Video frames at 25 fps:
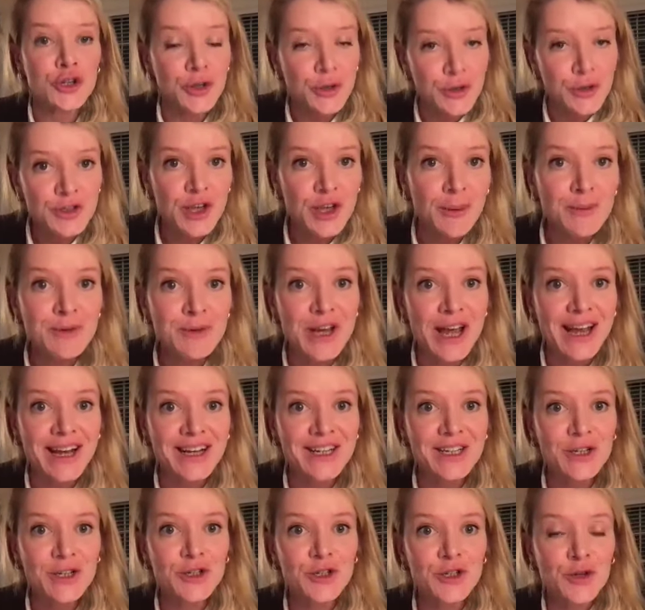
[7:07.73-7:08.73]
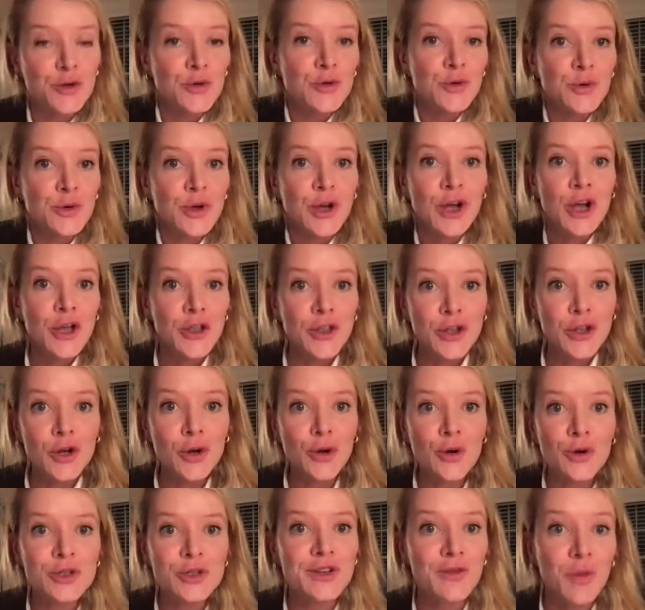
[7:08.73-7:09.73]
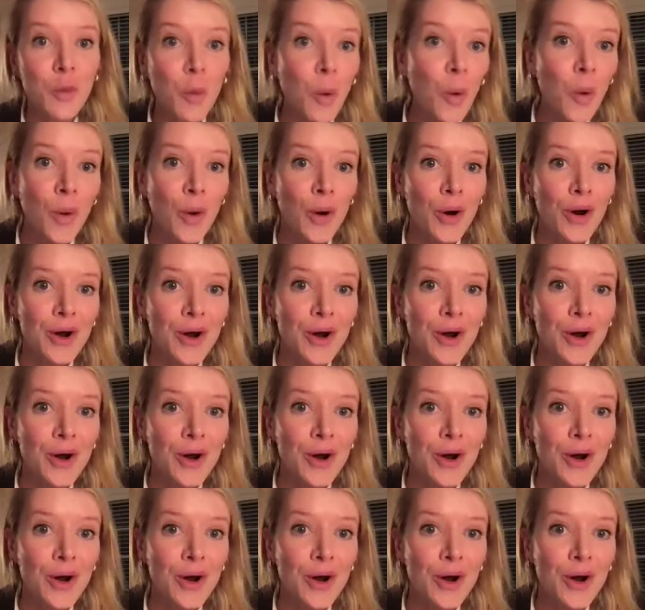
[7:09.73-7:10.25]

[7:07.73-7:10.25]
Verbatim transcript: subject to the laws of war